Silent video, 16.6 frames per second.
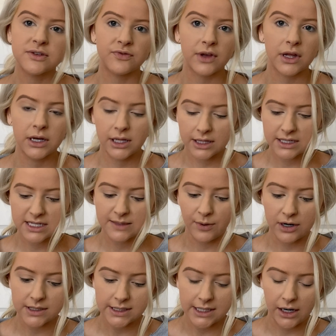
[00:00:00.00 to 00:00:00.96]
fill in the
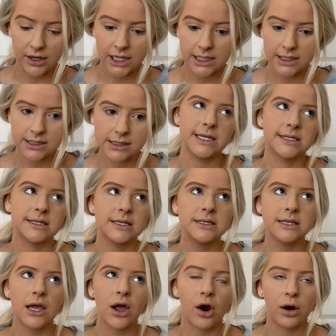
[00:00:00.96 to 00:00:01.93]
sparse areas, and since
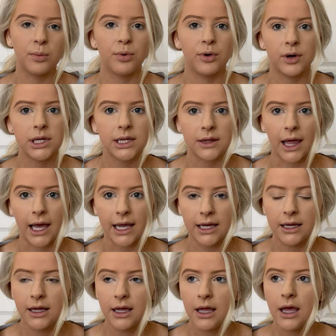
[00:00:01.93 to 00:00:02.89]
they are pretty
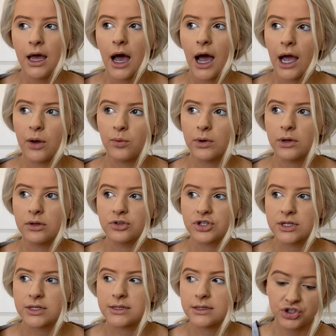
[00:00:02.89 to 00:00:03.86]
light, I will
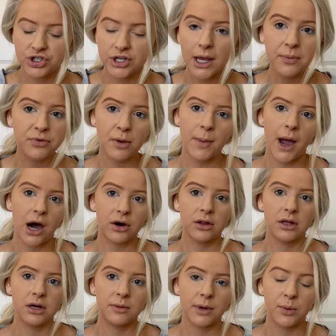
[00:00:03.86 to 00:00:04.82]
just shape them out a
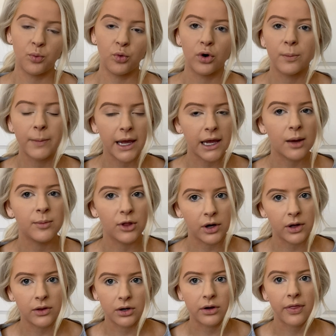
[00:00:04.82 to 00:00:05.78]
little bit more, make them look a
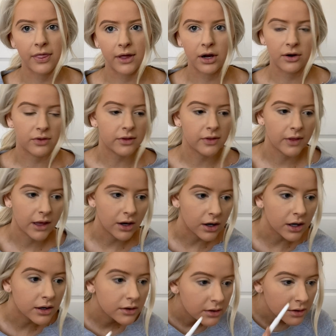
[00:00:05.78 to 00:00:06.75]
little thicker than they
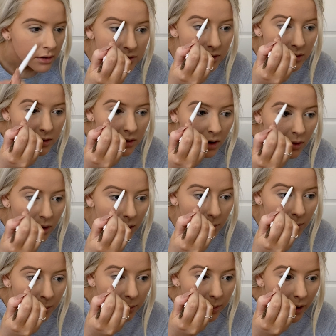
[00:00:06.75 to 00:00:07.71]
are. So go
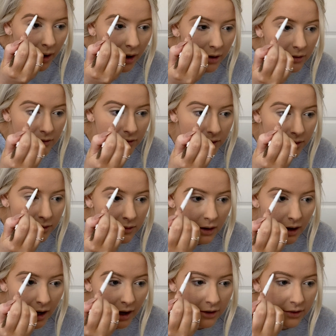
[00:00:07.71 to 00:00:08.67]
above.
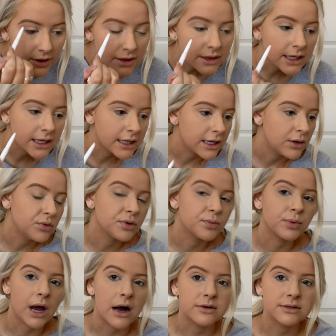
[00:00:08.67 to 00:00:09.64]
I think the key with
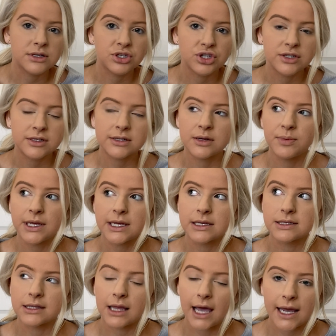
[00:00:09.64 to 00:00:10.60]
brows is just to be
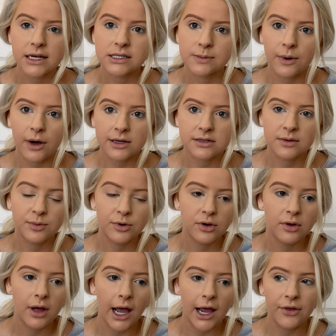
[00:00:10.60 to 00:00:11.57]
as light as
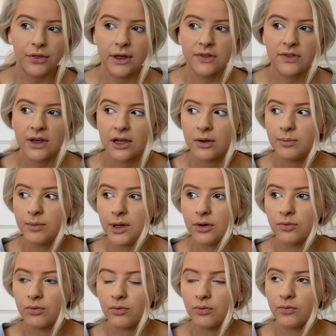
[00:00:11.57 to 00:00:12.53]
possible. I think they can
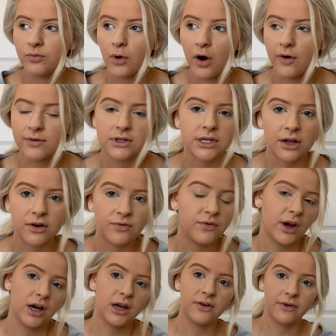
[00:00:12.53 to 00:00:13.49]
be overdone
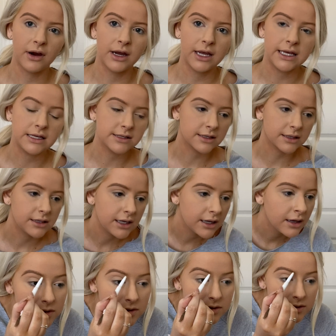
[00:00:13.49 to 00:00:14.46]
very, very
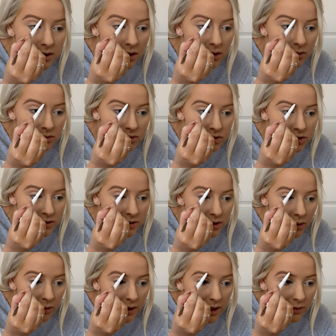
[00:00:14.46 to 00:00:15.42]
easily. So just
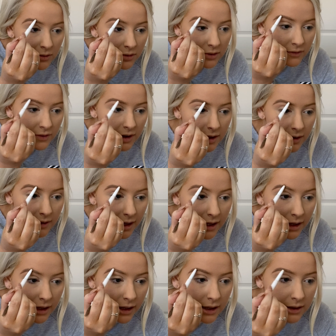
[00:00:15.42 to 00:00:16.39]
going in with a very light
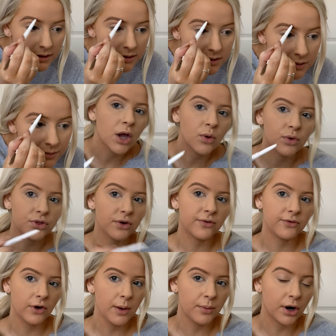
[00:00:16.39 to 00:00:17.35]
hand, and with the
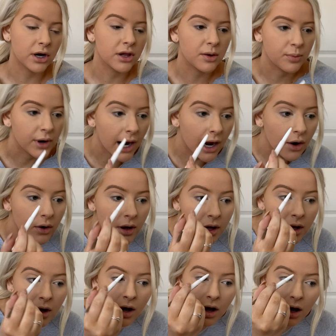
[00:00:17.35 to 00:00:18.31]
front part of the brow,
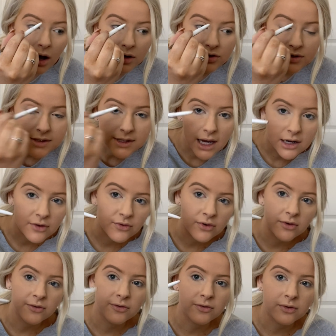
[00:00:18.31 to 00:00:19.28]
I'll just kind of
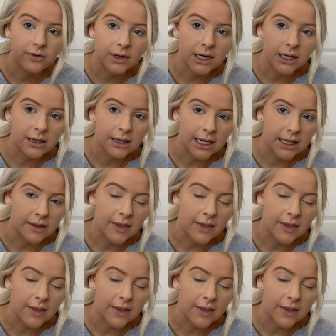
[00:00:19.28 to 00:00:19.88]
flick like